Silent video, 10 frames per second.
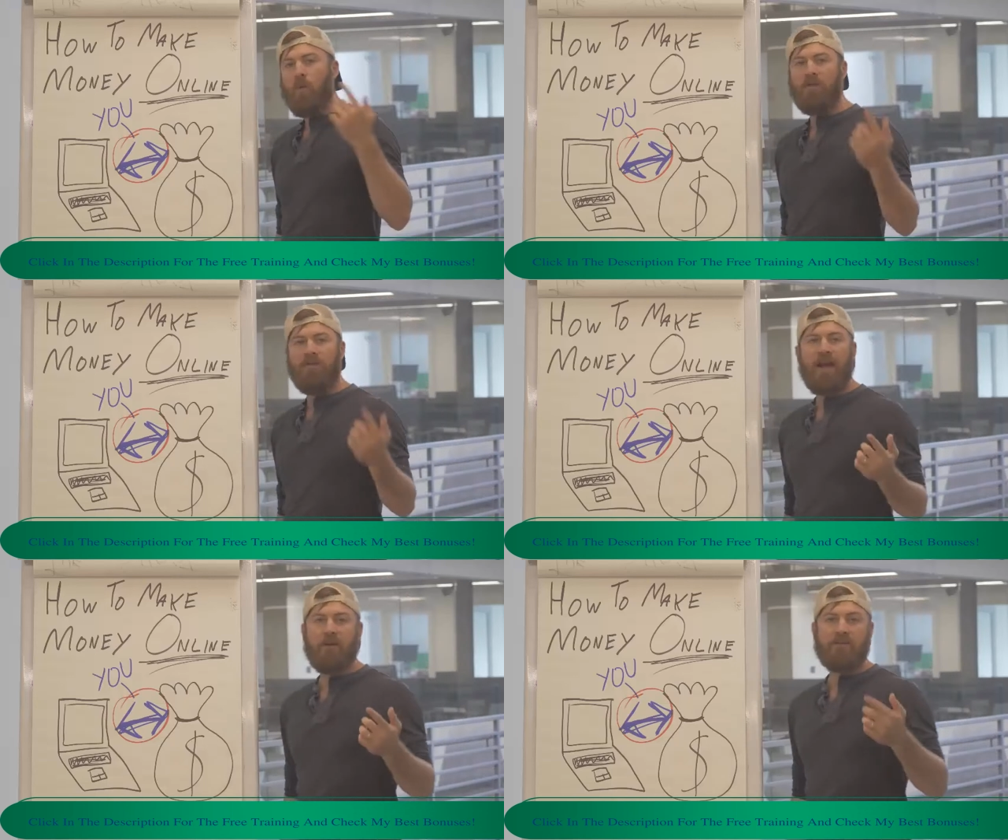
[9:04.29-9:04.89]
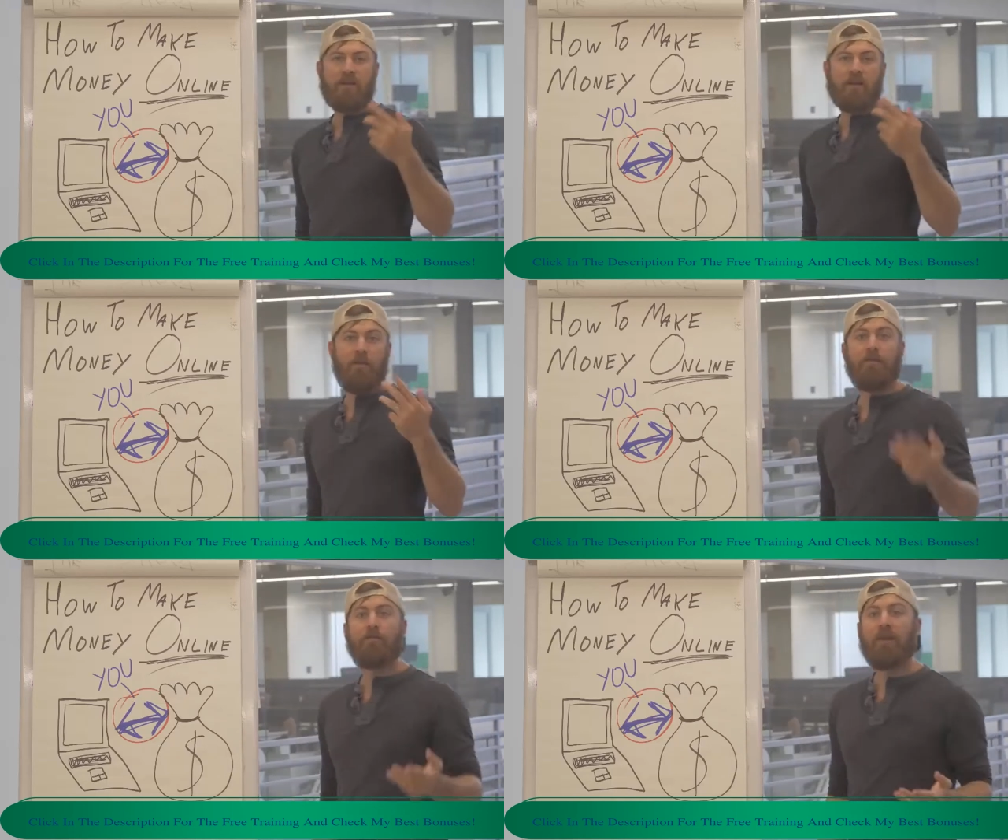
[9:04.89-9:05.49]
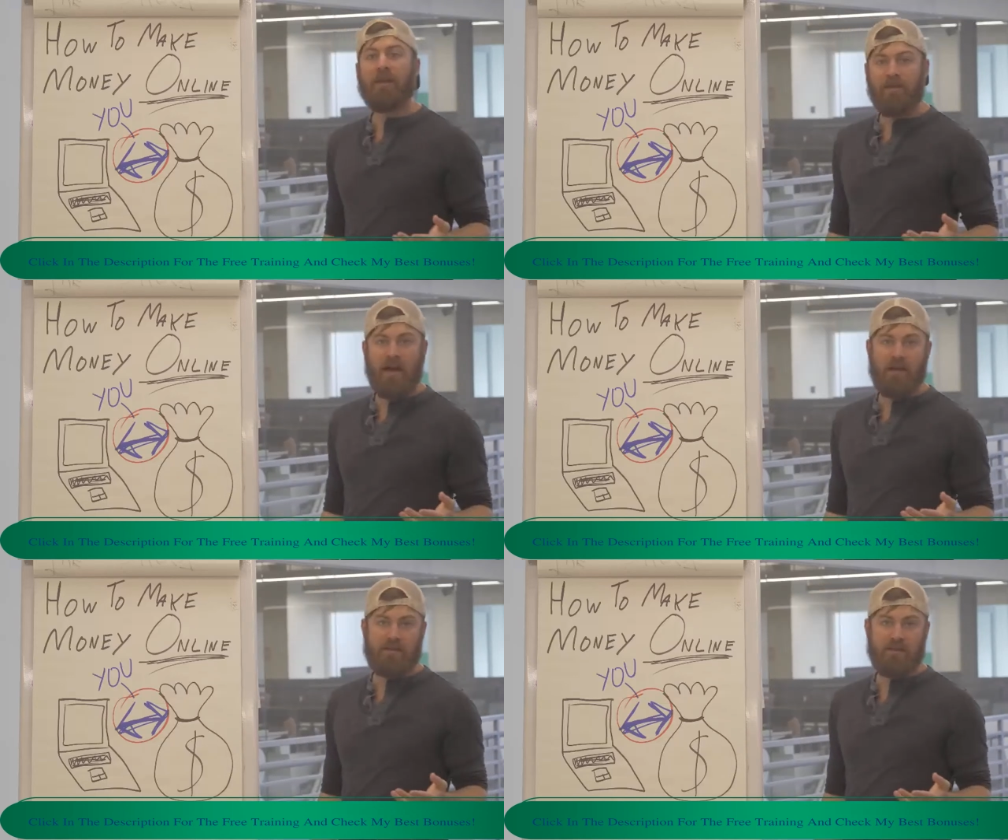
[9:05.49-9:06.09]
$1,000,
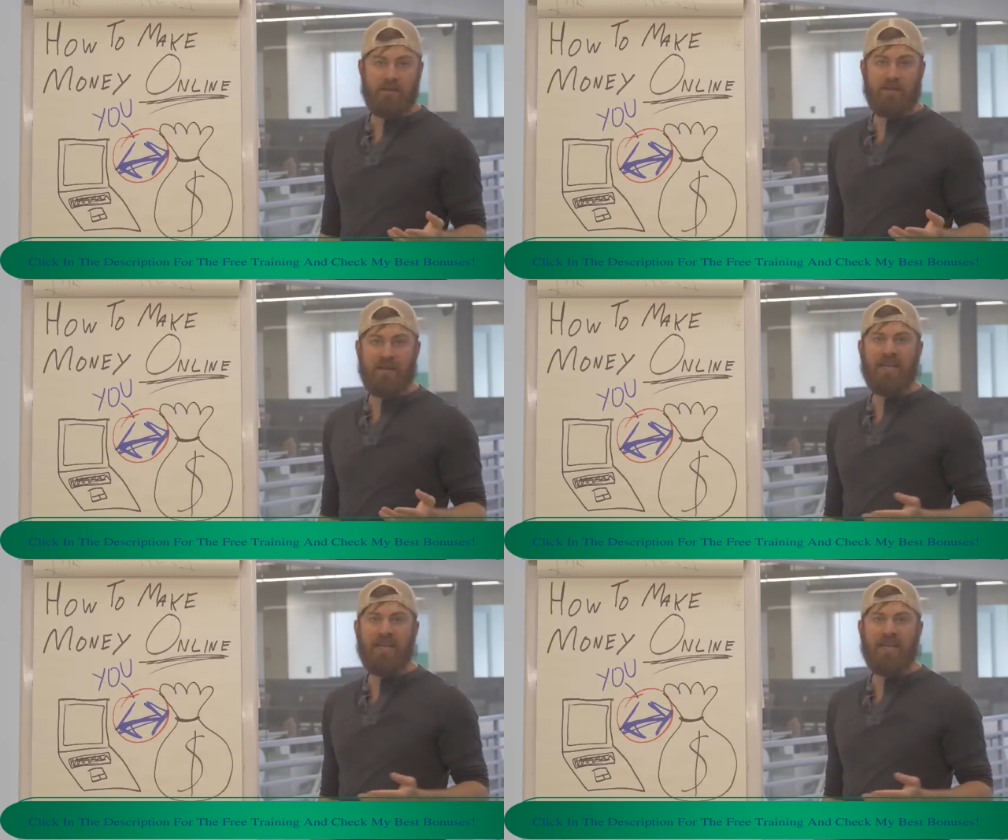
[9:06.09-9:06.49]
$3,000,